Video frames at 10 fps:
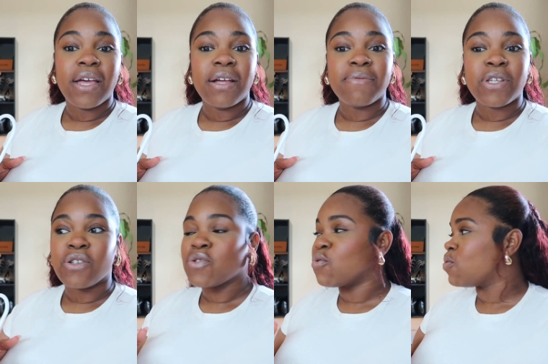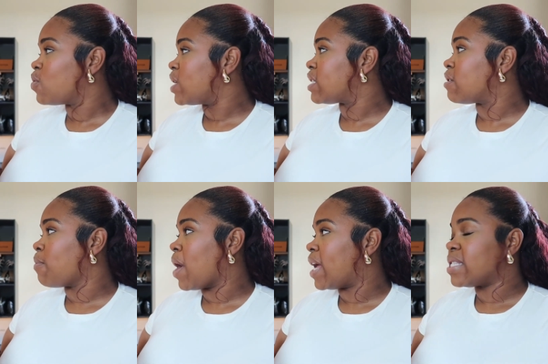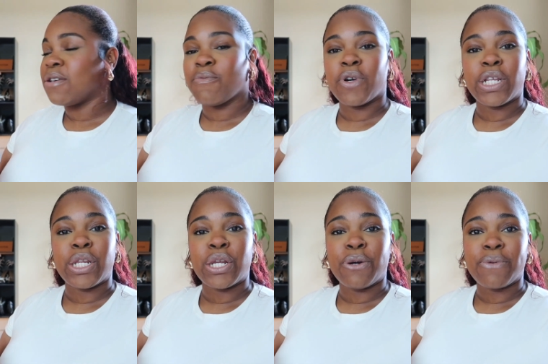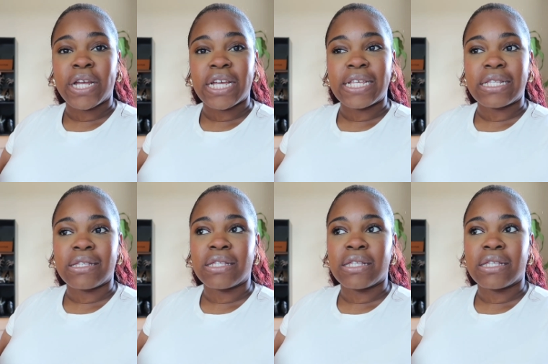up to the school and surprise him with donuts